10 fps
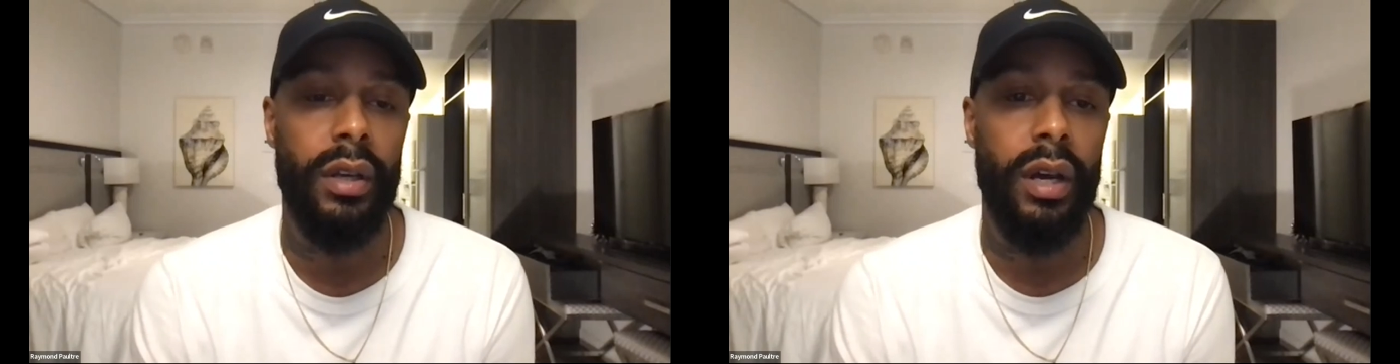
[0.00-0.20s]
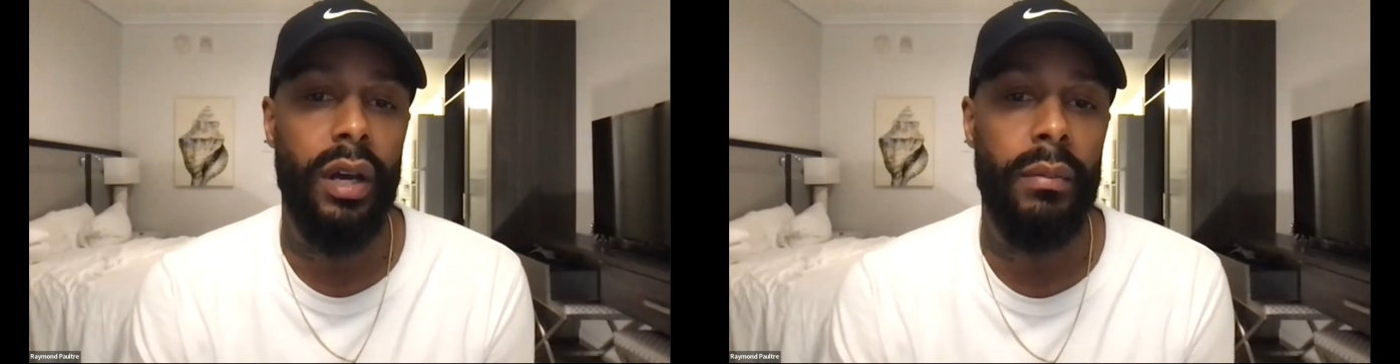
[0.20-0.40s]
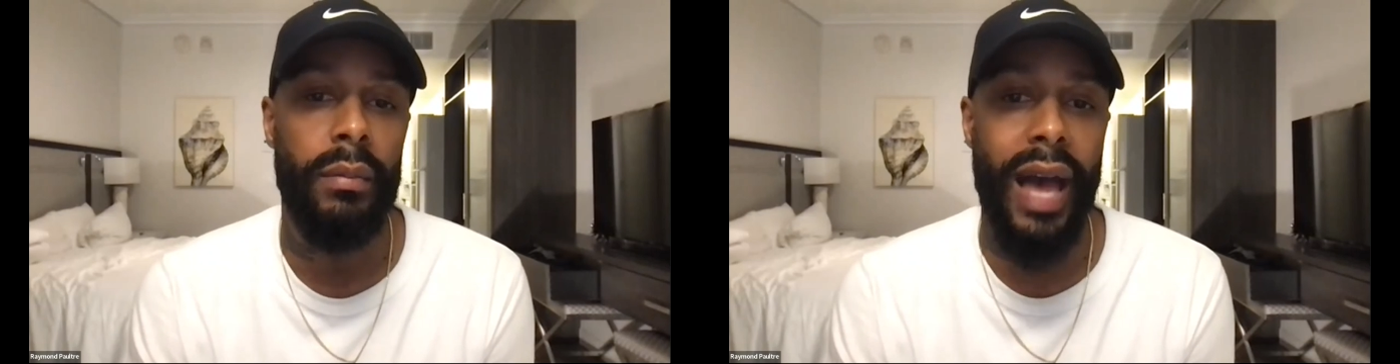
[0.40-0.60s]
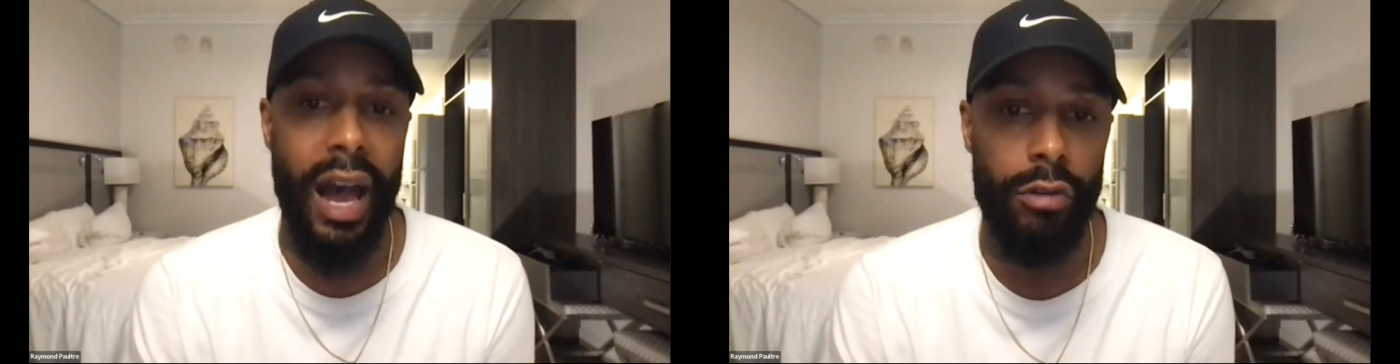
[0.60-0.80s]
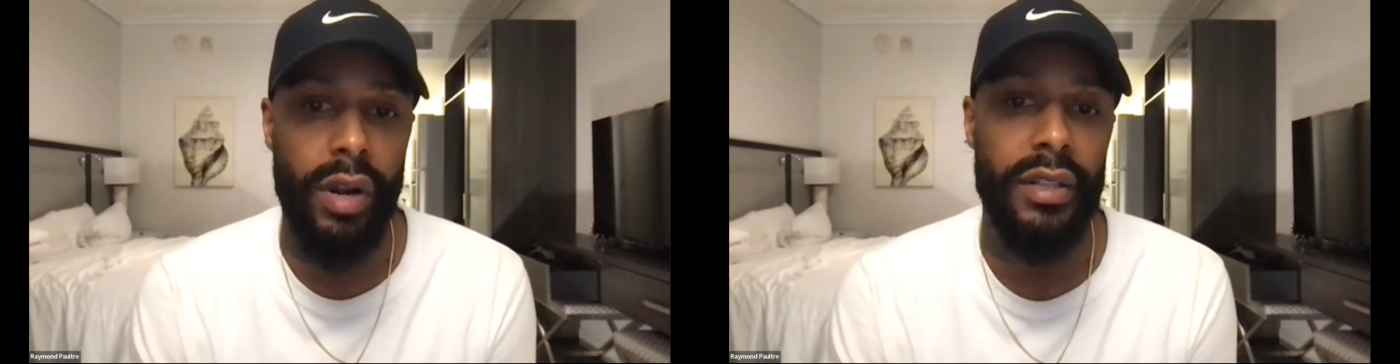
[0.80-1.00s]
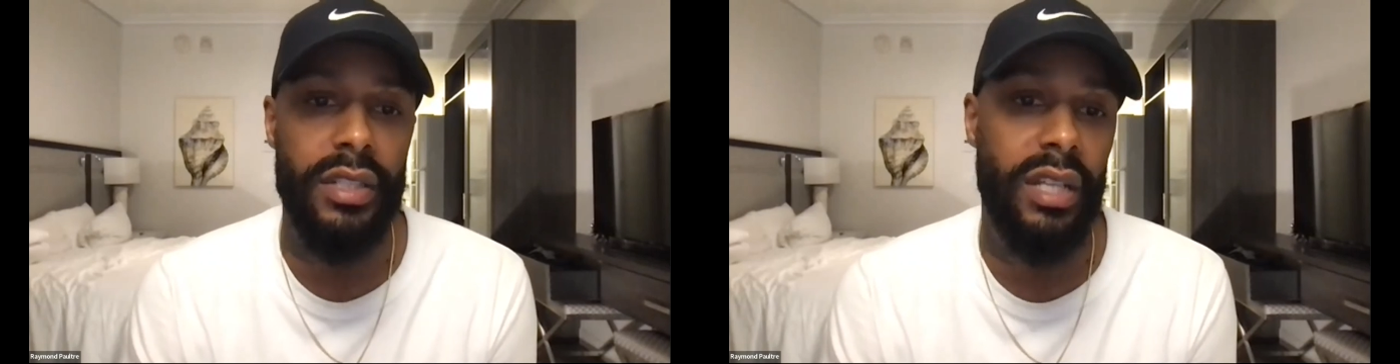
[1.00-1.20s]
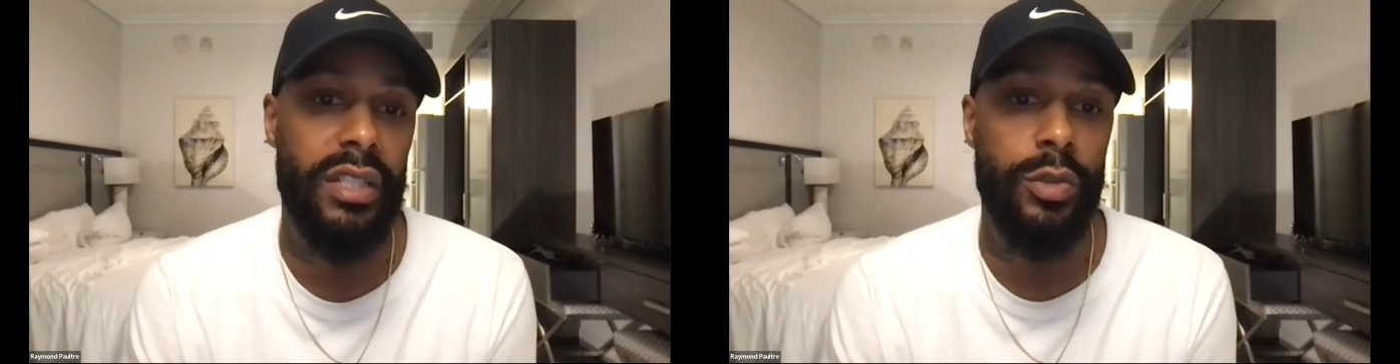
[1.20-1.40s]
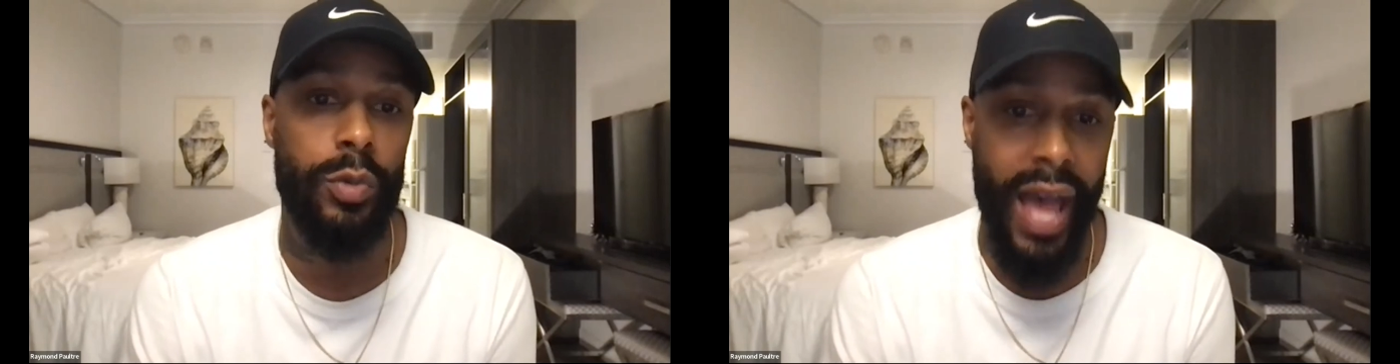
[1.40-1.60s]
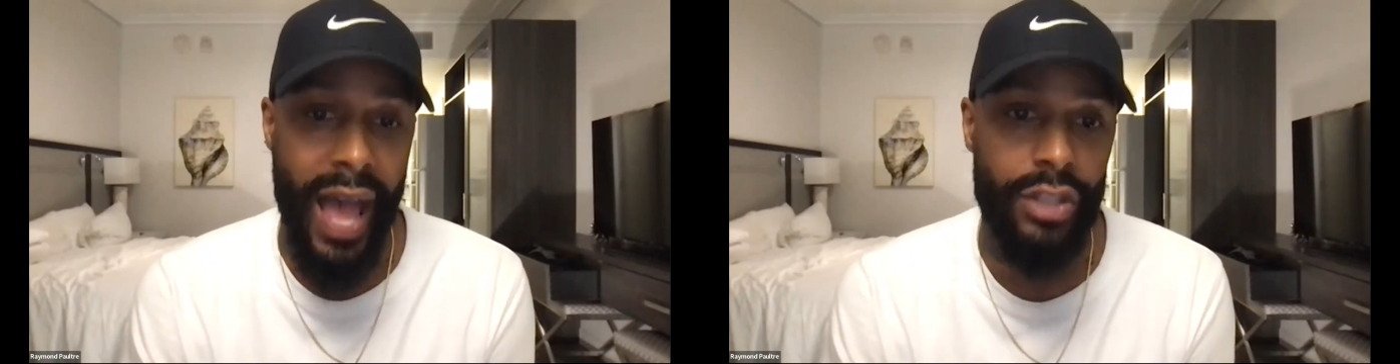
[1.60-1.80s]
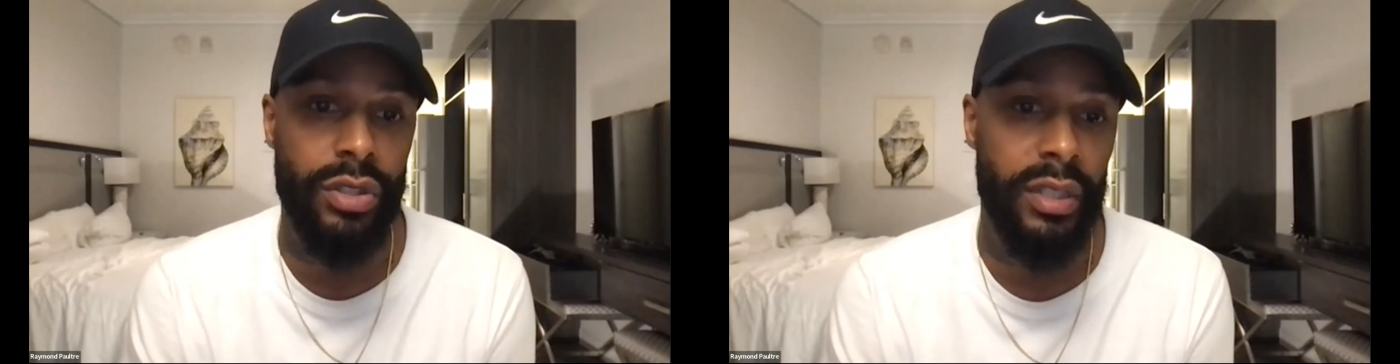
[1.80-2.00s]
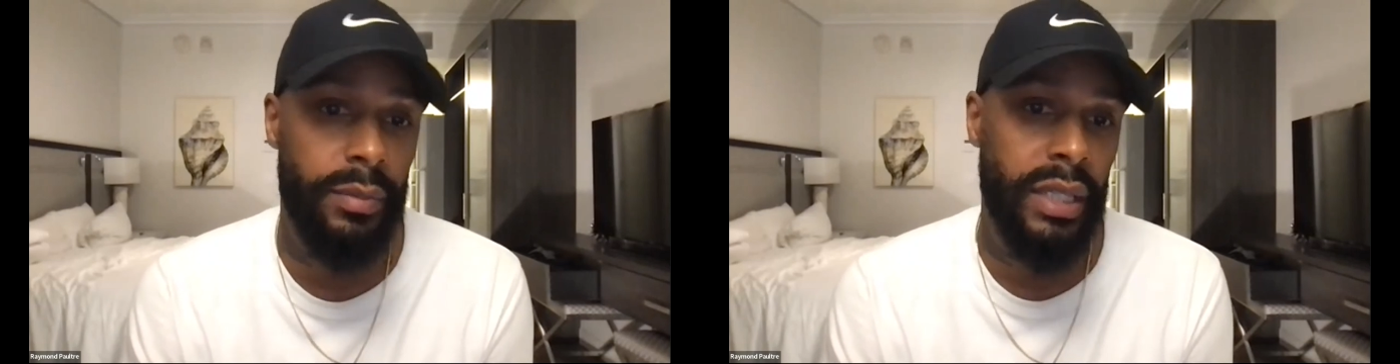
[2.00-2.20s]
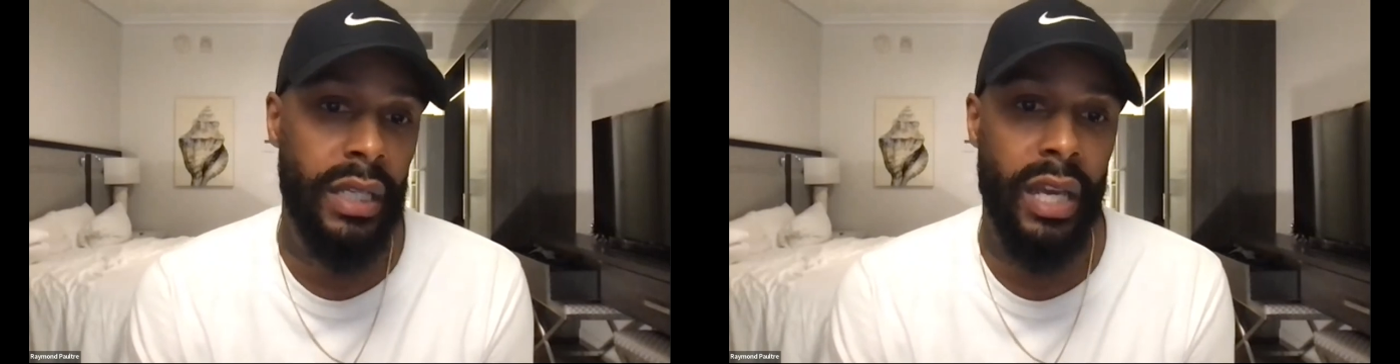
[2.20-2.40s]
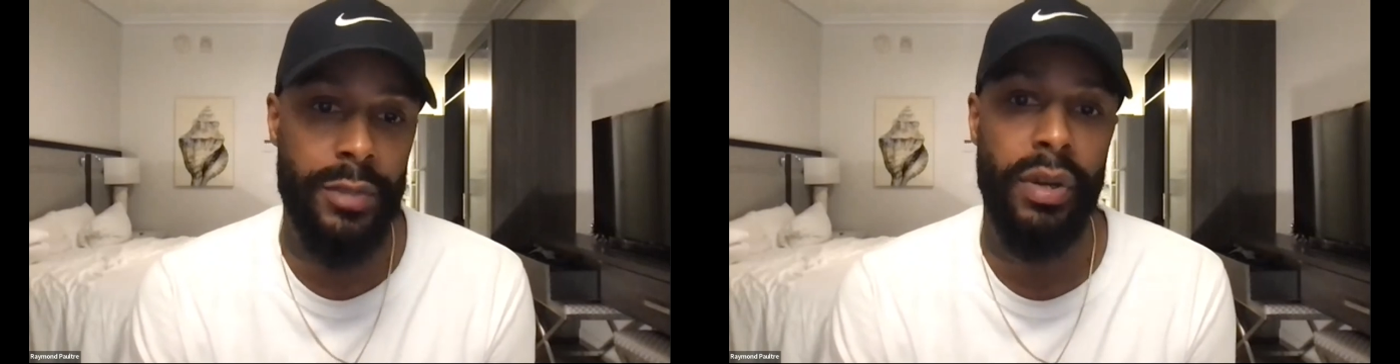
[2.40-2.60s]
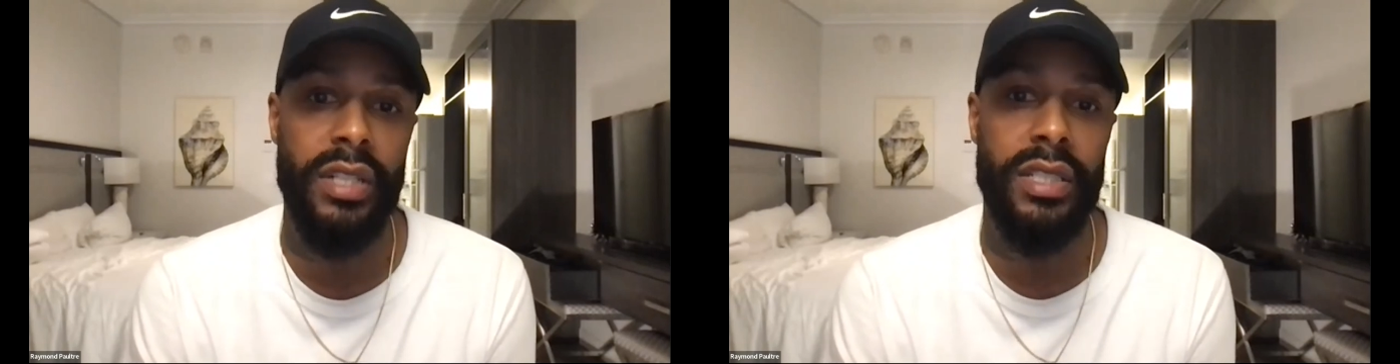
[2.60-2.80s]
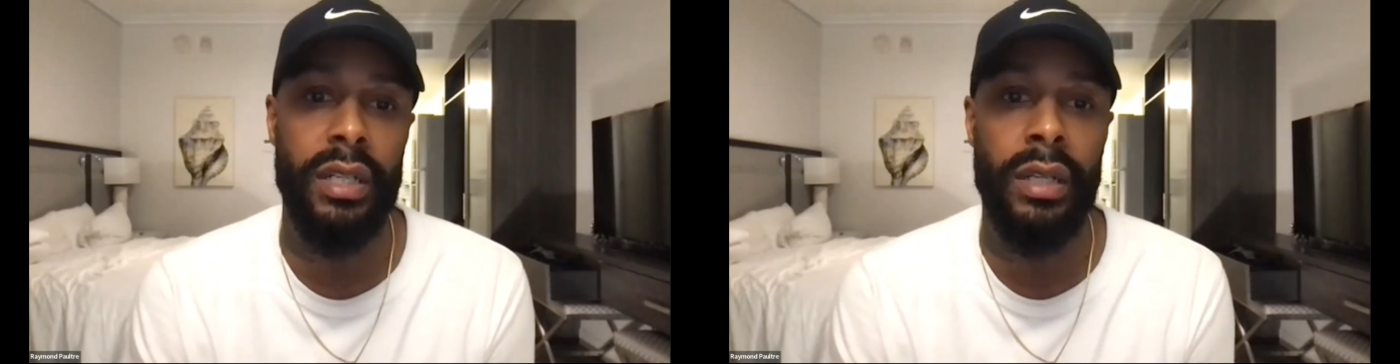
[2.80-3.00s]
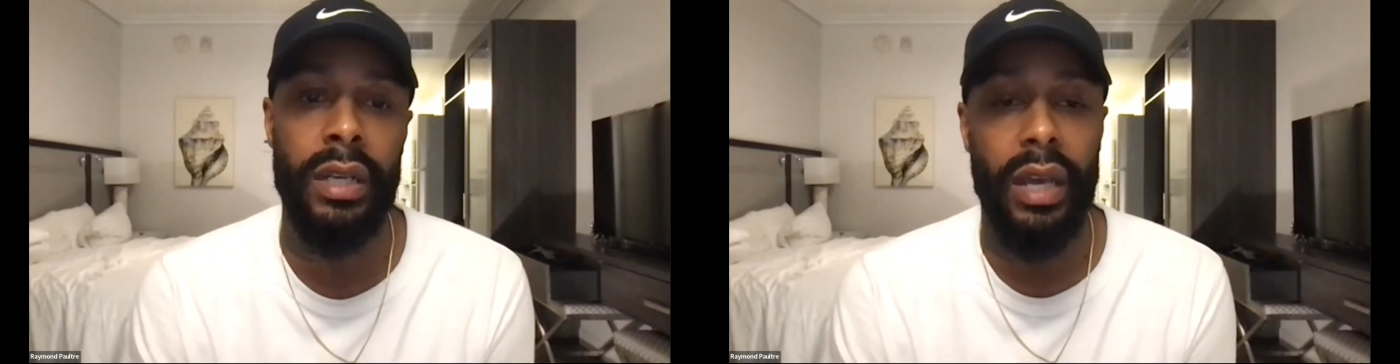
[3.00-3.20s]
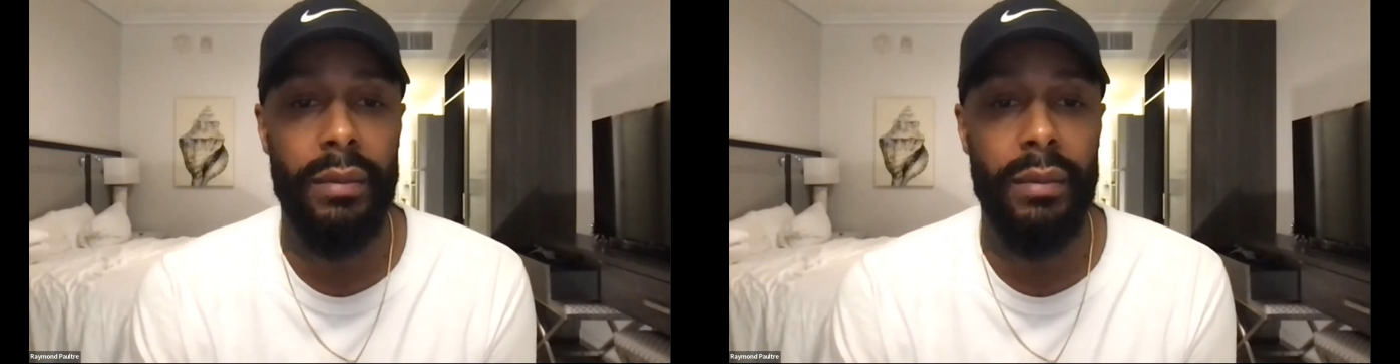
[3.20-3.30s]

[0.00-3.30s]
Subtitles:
how Ron DeSantis will actually be as president,